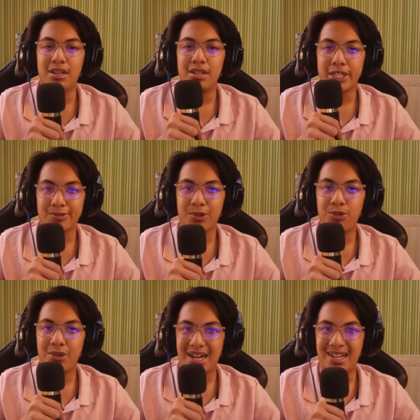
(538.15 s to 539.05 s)
Through
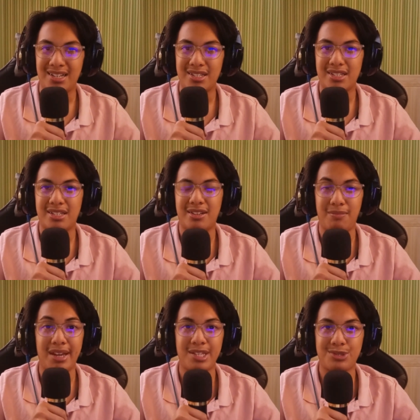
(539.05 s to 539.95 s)
ALS,
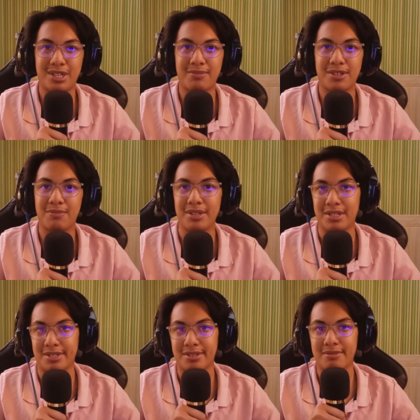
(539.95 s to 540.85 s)
my dreams are
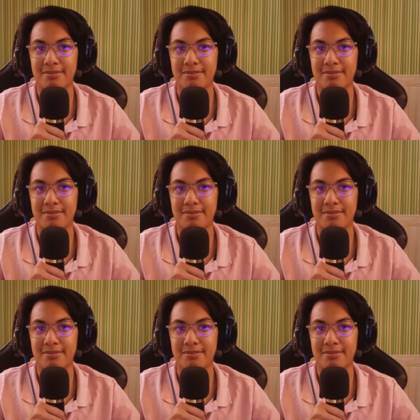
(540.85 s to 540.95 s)
bigger.